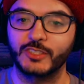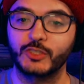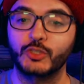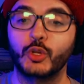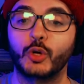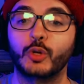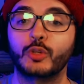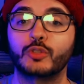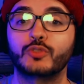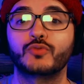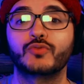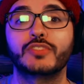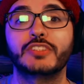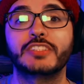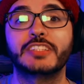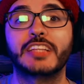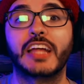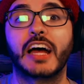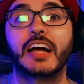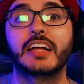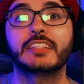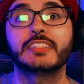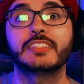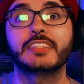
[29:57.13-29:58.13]
those
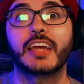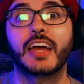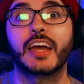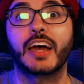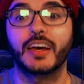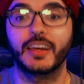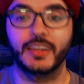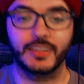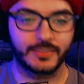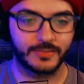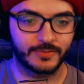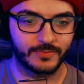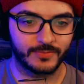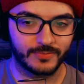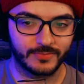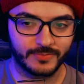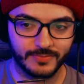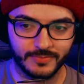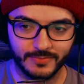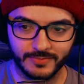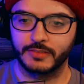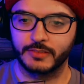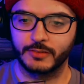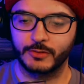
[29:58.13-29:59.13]
Vidania.
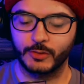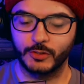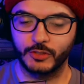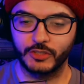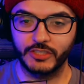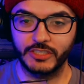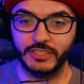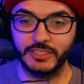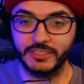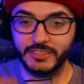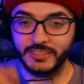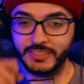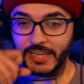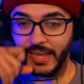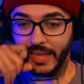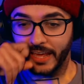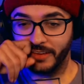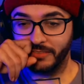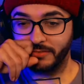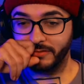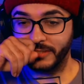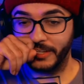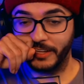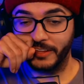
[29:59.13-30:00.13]
She
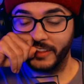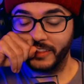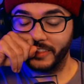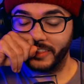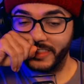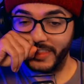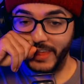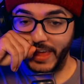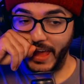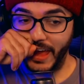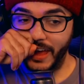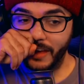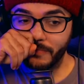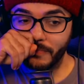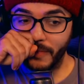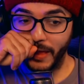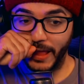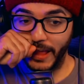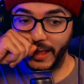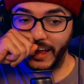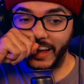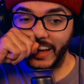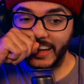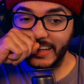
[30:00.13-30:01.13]
saved them
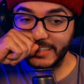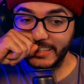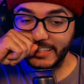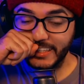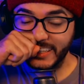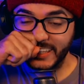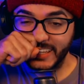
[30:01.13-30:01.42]
and the